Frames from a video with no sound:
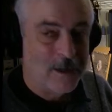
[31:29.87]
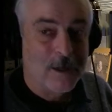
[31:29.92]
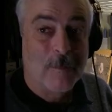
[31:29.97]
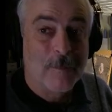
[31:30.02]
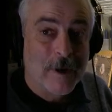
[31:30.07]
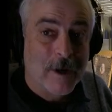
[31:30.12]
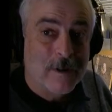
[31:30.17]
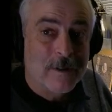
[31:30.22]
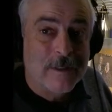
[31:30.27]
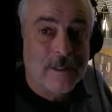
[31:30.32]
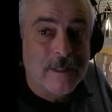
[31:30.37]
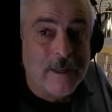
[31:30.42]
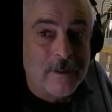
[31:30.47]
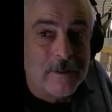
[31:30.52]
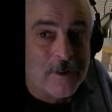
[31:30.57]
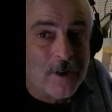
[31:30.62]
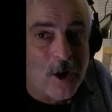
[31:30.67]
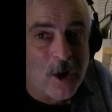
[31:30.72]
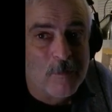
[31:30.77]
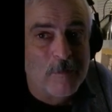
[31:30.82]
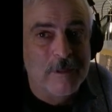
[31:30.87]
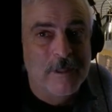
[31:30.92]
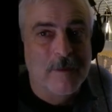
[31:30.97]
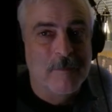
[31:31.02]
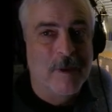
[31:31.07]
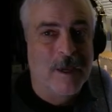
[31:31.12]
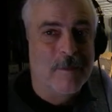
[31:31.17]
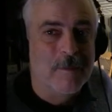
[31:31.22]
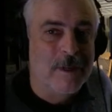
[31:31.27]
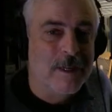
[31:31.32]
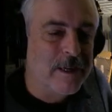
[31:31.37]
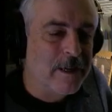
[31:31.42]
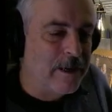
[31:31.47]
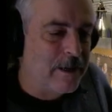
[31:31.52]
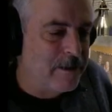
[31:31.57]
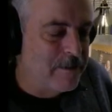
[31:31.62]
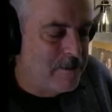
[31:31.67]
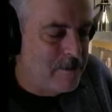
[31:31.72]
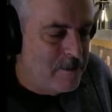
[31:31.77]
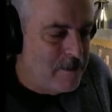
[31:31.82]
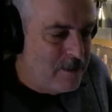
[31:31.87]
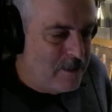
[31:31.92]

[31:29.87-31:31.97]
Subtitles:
compared to the other carbon that may be in it.